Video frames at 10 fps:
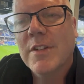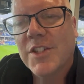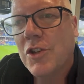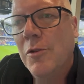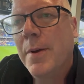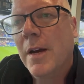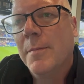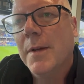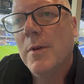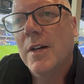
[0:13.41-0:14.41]

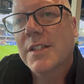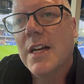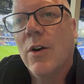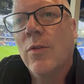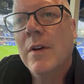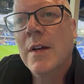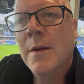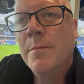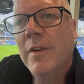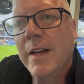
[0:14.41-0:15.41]
Superbly worked goal,
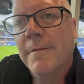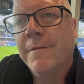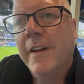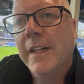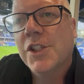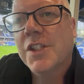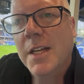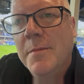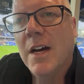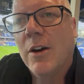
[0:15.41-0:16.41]
brilliant finish,
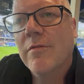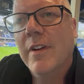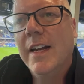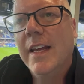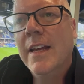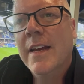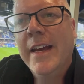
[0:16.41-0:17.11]
team goal really,